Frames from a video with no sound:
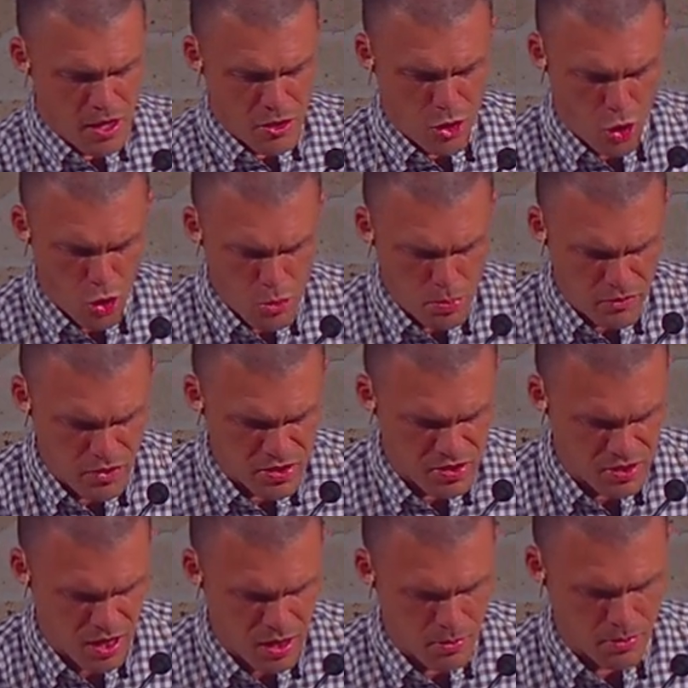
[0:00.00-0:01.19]
the hope of the
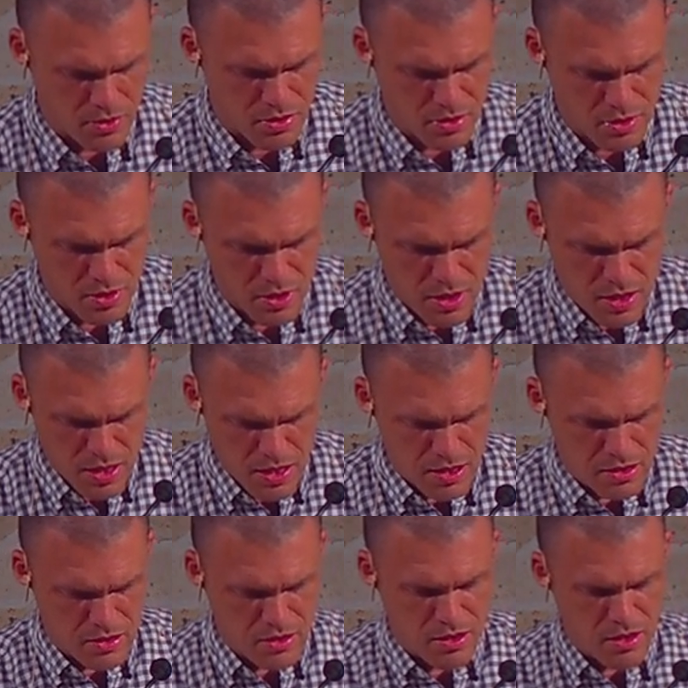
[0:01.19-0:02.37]
psalmist
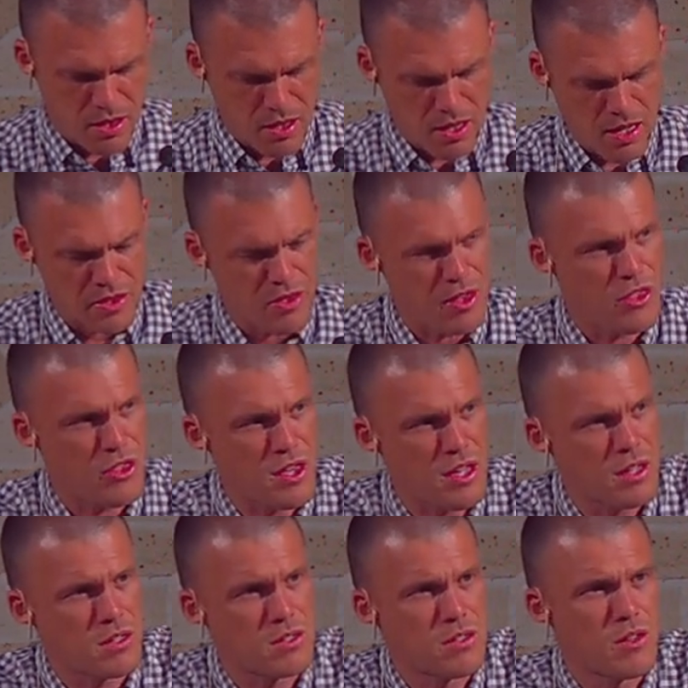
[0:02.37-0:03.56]
is in the
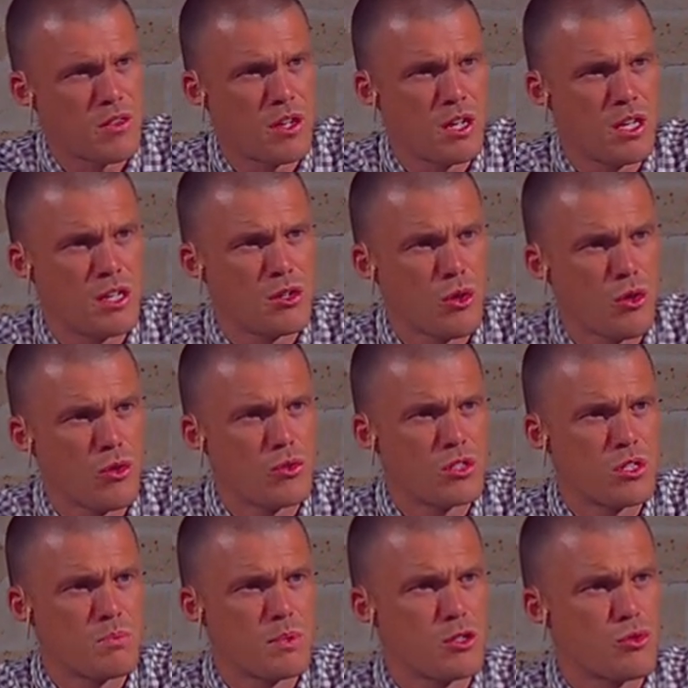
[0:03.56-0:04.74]
things that he knows to be